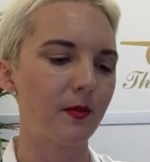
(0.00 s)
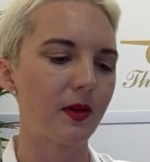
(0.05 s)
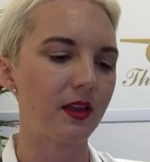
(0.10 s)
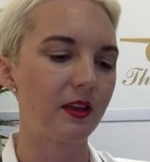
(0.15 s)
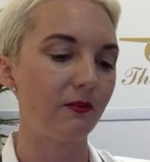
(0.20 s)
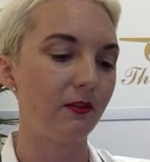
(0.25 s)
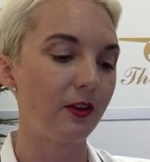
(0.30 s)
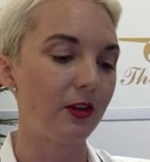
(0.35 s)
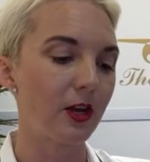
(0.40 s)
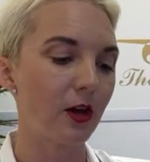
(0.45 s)

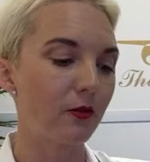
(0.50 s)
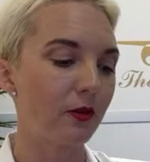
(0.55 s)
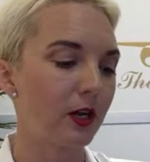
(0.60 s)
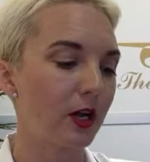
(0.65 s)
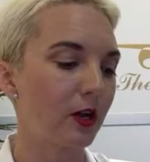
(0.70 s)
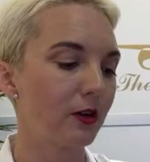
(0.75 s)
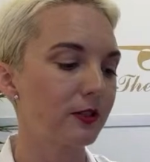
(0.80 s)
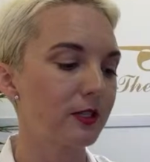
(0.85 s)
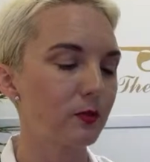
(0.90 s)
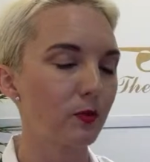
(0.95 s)
If you don't
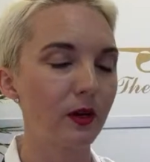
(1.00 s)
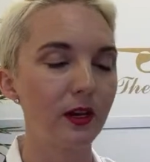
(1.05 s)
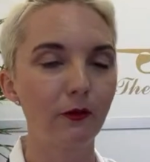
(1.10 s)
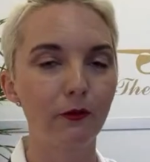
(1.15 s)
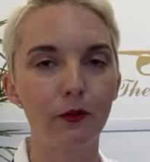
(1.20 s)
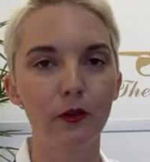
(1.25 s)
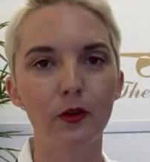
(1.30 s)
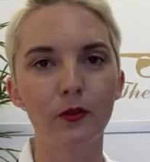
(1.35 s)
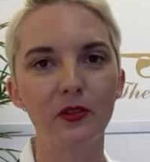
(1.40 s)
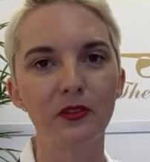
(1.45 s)
know spring
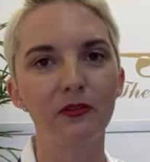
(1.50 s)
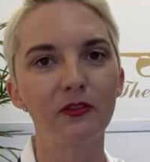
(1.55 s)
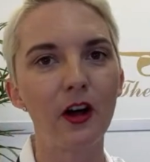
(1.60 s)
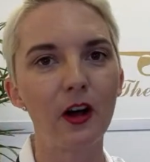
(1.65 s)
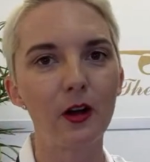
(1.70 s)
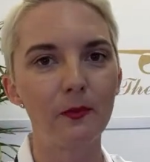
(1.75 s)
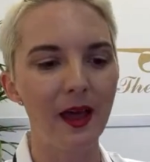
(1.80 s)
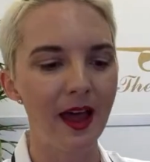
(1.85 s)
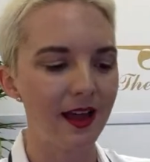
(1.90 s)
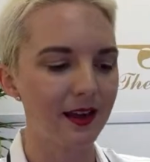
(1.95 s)
forward, fall
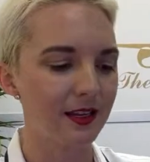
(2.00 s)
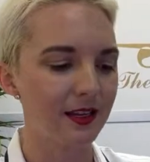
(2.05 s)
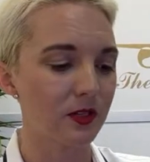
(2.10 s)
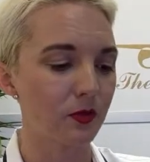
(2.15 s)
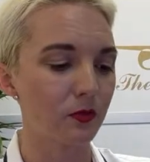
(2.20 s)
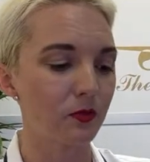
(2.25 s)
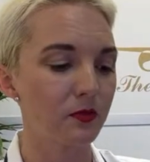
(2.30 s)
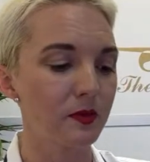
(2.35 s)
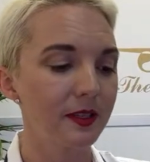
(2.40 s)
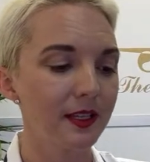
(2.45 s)
back, it's a
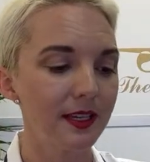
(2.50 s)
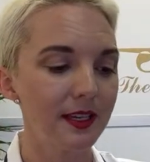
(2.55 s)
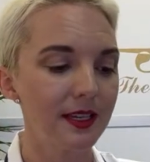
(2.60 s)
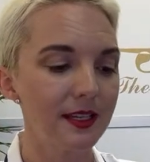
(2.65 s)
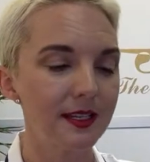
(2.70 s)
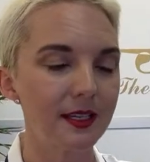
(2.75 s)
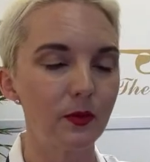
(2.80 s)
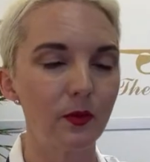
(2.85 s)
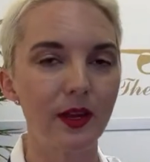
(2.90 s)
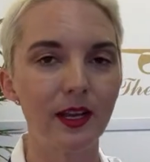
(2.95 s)
really
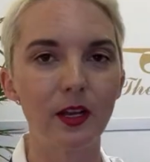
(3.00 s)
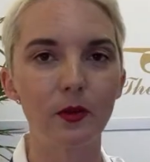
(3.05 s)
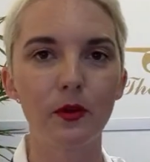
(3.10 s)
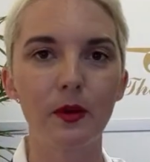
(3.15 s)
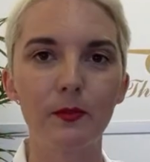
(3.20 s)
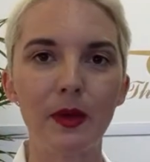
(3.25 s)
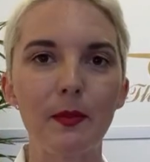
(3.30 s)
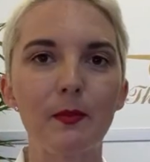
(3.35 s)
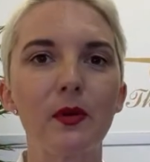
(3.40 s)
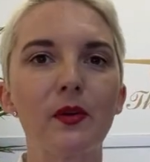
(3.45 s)
easy way to
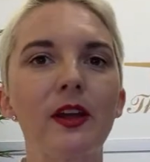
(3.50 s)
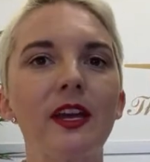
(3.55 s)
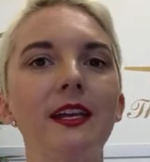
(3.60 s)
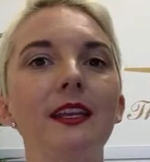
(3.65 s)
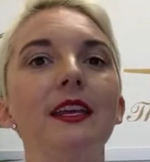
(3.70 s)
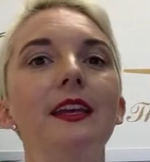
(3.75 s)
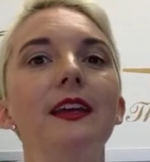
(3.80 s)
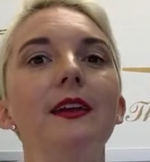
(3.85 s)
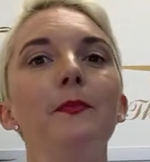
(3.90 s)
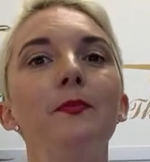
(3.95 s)
remember it.
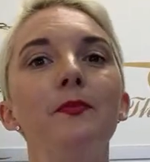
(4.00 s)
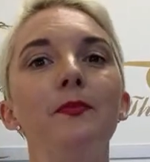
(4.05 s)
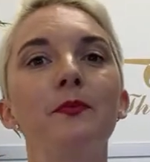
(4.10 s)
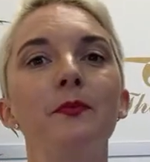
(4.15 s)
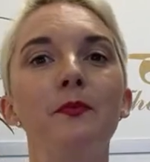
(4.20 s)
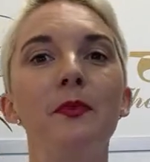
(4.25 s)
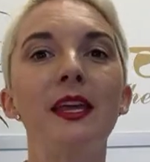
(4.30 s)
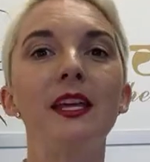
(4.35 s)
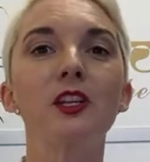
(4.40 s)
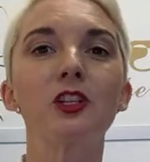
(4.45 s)

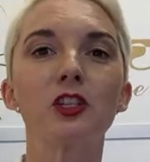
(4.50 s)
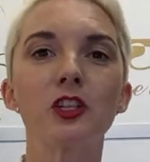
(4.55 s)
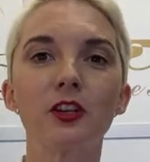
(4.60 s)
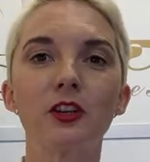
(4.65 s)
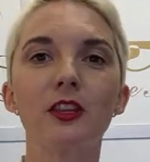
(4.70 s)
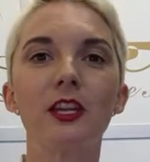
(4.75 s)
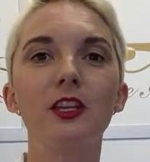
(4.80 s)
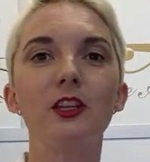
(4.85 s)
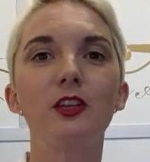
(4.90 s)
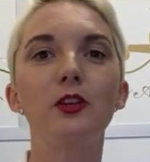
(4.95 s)
Make sure
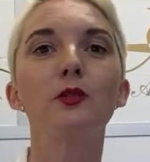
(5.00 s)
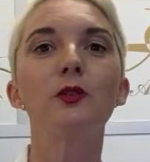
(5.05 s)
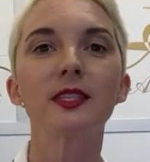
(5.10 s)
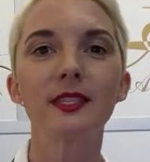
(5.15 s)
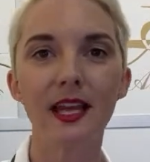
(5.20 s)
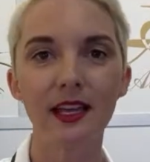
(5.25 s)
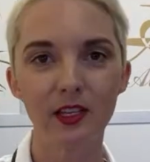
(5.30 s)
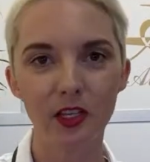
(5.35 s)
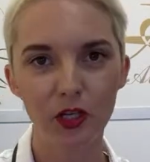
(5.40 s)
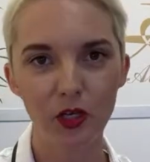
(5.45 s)
that you
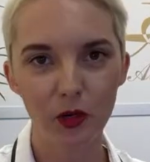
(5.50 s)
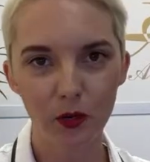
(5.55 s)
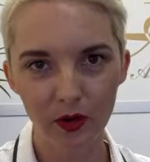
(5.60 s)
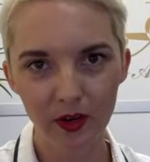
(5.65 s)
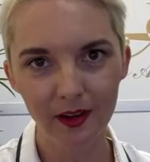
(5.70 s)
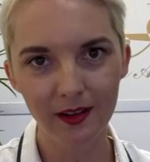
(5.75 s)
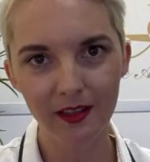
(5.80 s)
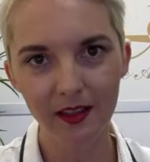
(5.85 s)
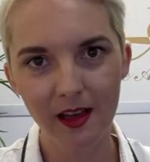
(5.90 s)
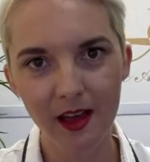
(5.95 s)
set your
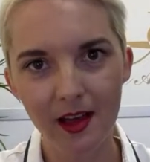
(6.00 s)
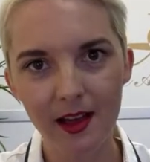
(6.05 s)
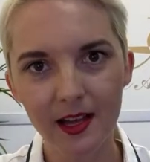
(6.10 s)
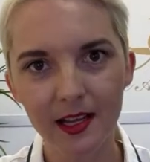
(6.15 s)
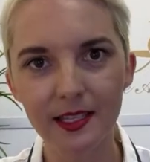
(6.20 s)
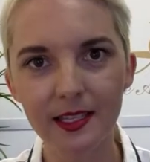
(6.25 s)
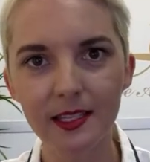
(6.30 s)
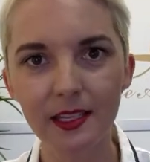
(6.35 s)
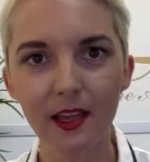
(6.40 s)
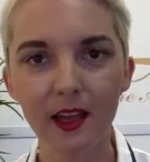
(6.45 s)

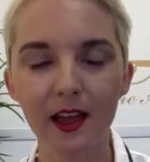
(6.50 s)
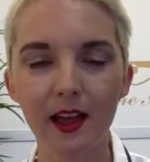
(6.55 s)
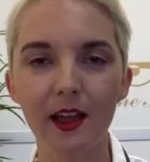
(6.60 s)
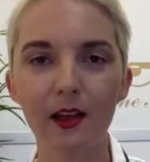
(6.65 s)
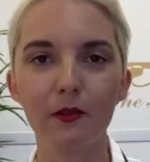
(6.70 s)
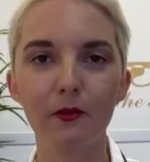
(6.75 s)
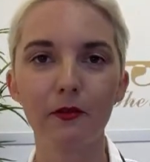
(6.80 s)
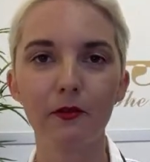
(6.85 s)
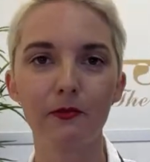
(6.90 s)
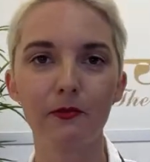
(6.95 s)
clocks,
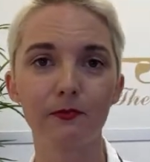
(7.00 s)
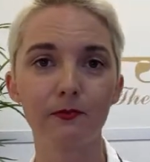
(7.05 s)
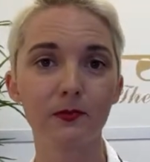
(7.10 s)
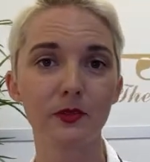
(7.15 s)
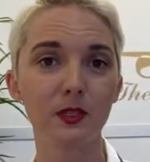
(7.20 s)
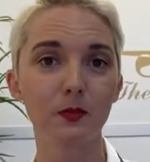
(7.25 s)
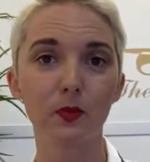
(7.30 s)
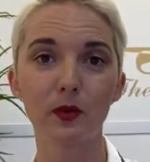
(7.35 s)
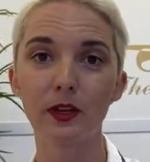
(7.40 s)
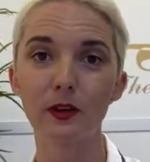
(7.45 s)

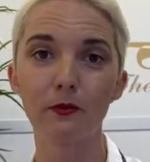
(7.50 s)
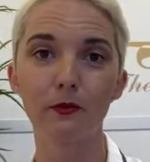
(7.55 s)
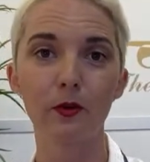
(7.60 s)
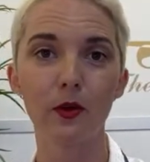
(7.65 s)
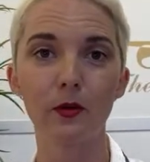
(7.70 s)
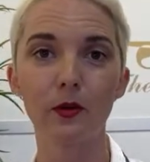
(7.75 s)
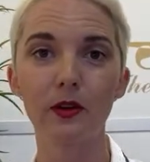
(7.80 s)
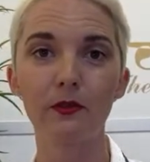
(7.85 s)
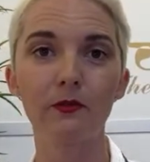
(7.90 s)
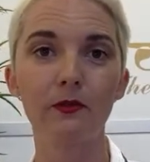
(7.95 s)
spring
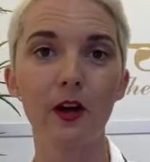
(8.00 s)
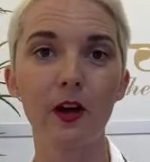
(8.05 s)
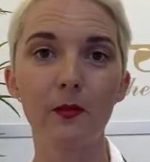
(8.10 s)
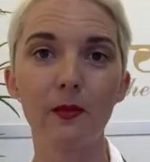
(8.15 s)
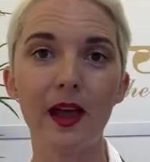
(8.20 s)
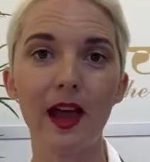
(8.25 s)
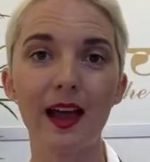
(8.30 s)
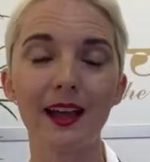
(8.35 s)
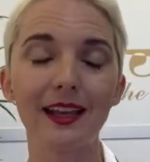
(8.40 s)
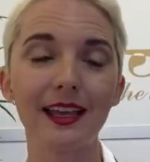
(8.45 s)
forward, fall
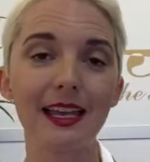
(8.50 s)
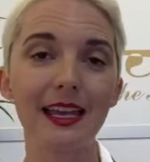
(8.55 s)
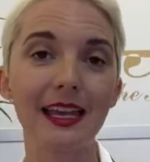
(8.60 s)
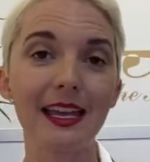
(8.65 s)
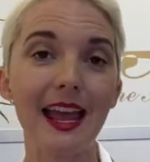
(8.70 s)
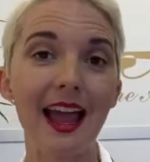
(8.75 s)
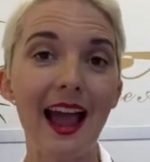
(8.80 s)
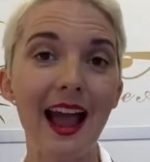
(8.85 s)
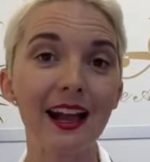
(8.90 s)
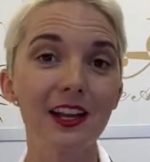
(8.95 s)
back.
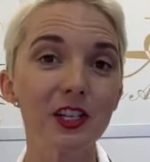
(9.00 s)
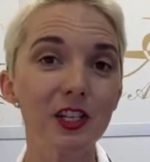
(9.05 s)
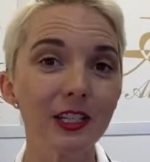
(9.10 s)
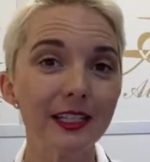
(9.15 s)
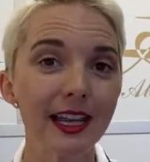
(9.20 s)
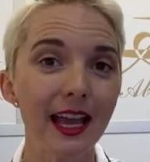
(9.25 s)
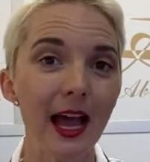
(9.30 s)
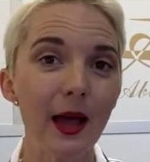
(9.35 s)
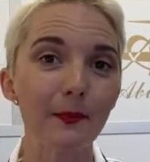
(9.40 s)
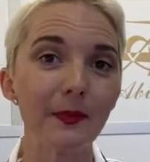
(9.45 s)
It actually
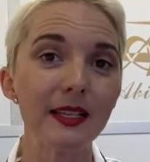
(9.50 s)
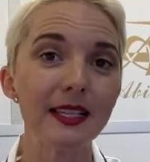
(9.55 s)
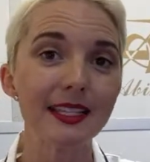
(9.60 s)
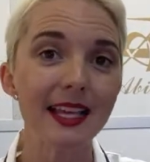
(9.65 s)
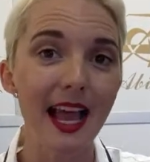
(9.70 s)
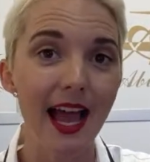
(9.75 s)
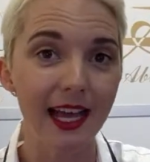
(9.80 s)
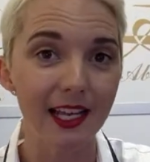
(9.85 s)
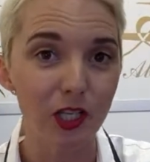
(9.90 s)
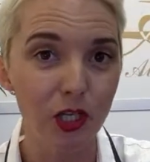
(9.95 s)
happens
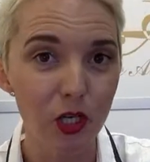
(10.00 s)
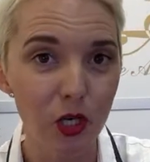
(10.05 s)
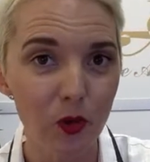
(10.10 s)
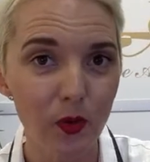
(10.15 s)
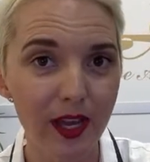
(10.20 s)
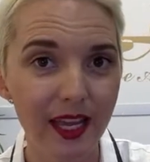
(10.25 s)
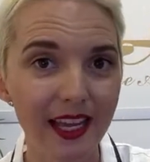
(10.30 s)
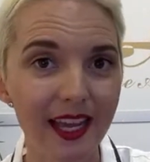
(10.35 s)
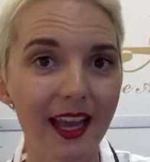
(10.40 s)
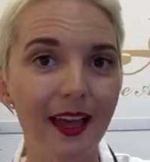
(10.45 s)
at 2
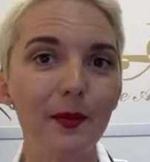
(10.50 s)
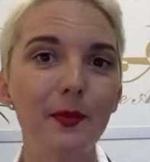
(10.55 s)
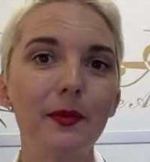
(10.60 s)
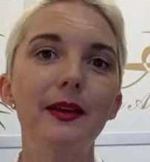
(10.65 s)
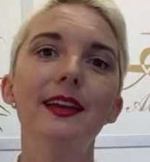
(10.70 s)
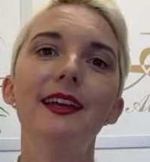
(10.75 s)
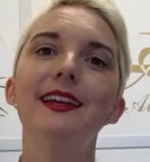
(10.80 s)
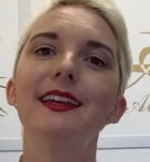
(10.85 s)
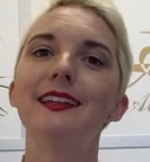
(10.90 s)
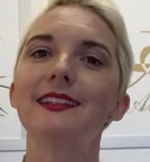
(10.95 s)
a.m.
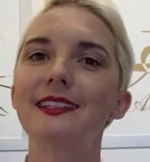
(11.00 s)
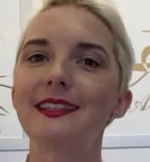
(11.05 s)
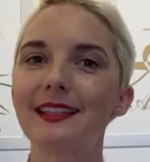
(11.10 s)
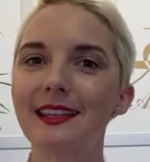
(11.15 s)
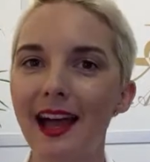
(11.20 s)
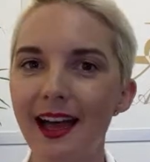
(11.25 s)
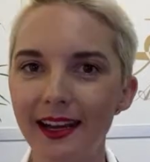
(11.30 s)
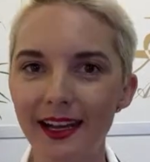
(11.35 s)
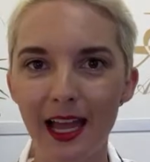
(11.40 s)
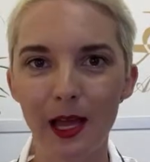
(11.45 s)
It does
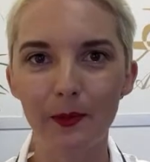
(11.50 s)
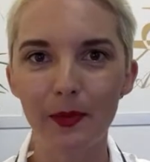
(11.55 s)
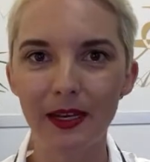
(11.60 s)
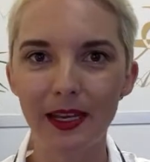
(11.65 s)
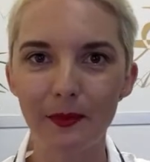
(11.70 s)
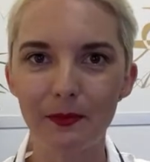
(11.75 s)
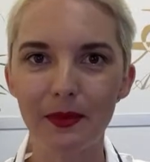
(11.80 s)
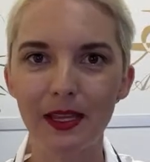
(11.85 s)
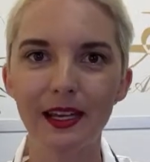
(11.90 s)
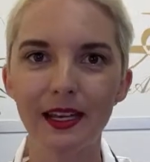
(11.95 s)
not happen
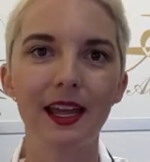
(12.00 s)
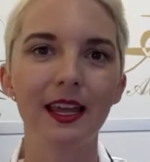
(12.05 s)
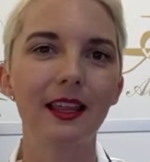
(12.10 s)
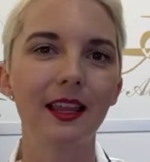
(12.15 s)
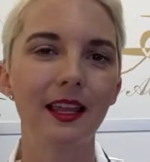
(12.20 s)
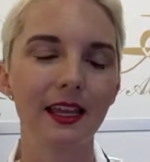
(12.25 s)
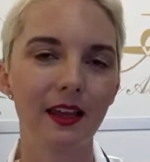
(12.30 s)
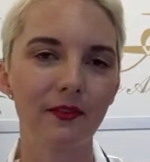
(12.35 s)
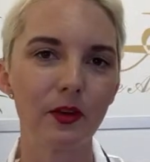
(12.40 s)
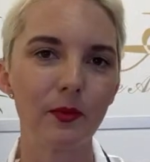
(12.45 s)
at midnight
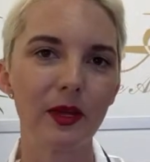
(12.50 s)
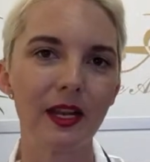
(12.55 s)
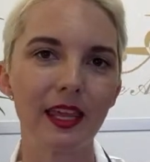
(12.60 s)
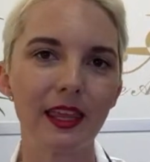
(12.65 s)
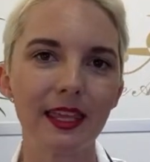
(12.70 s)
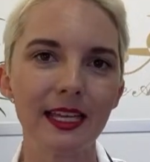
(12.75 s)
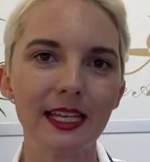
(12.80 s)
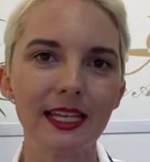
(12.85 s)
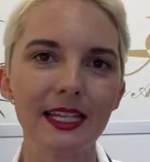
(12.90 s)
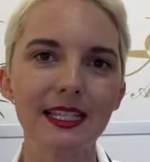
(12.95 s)
like everybody
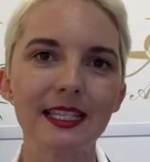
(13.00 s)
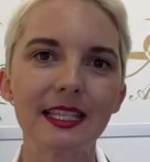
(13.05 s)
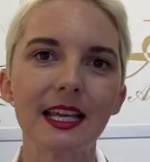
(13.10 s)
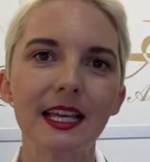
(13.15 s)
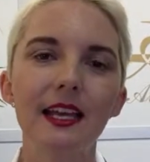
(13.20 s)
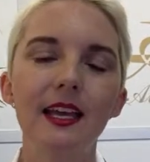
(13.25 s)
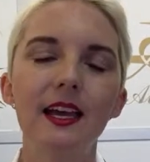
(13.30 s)
thinks.